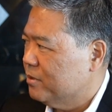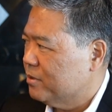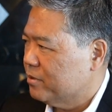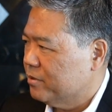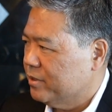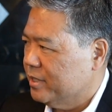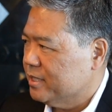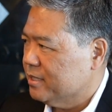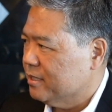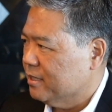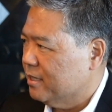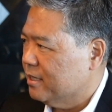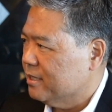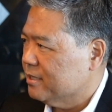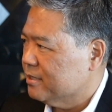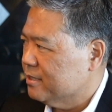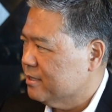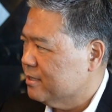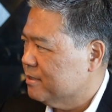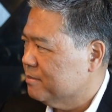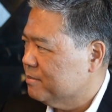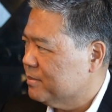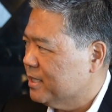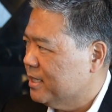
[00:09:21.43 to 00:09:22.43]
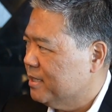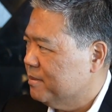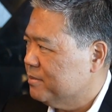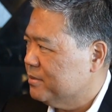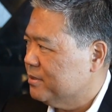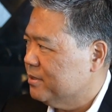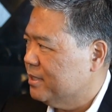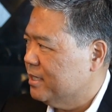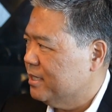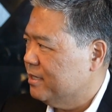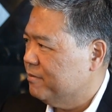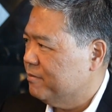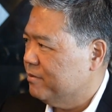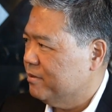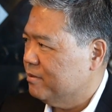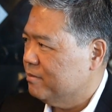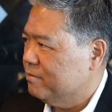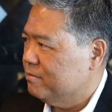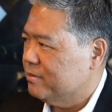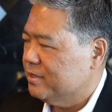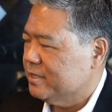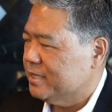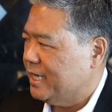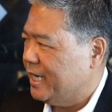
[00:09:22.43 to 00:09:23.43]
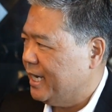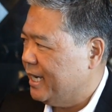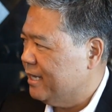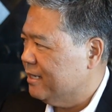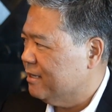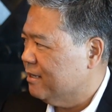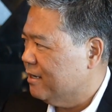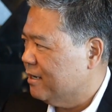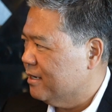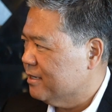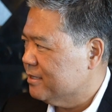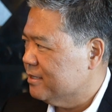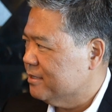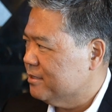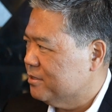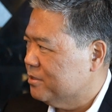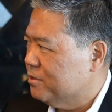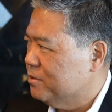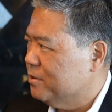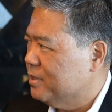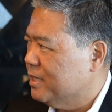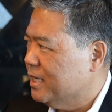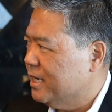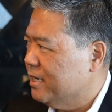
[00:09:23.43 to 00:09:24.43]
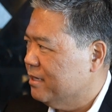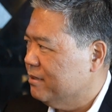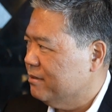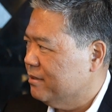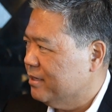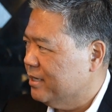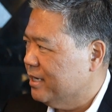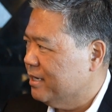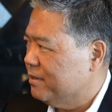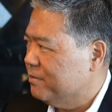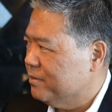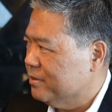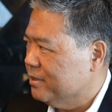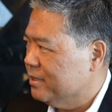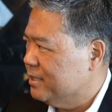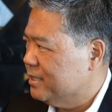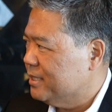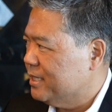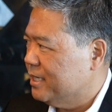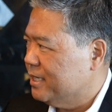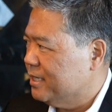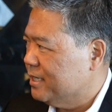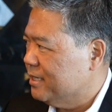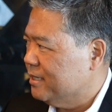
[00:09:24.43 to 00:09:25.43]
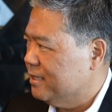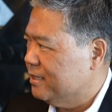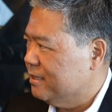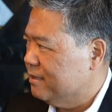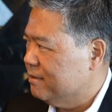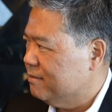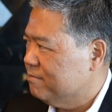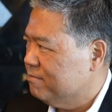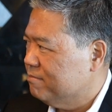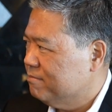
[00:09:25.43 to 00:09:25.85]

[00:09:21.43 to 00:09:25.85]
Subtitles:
creates losses sometimes. So then if you just add losses to that, you can't really take any,